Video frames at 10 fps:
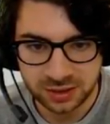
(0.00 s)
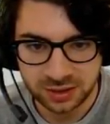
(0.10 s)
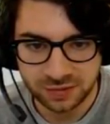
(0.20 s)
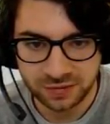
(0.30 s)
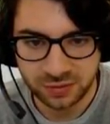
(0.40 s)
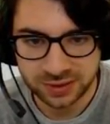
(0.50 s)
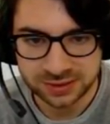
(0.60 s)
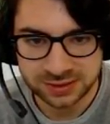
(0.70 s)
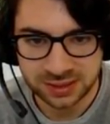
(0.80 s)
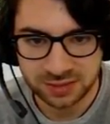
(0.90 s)
of the
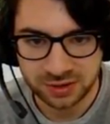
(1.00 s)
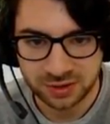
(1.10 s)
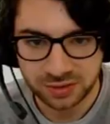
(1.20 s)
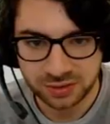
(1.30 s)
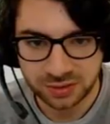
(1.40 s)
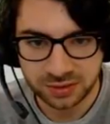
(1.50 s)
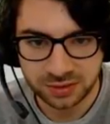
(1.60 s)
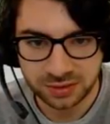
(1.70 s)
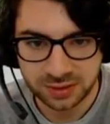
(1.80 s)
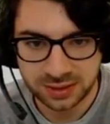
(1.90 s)
ones in the middle.
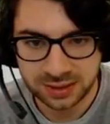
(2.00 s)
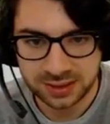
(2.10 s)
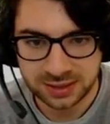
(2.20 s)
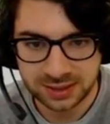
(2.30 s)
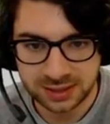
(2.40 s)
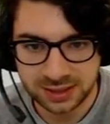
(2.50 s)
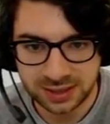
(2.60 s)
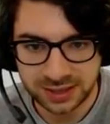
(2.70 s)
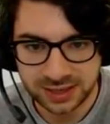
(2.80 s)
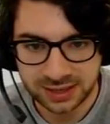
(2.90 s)
Kind
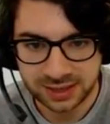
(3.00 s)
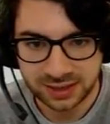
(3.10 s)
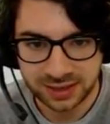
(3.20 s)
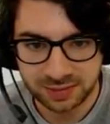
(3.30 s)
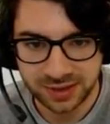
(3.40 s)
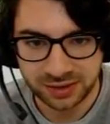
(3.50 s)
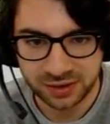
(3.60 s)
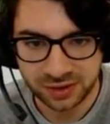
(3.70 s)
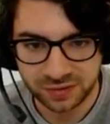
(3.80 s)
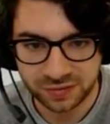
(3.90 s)
of like a bell
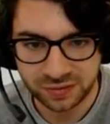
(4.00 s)
curve,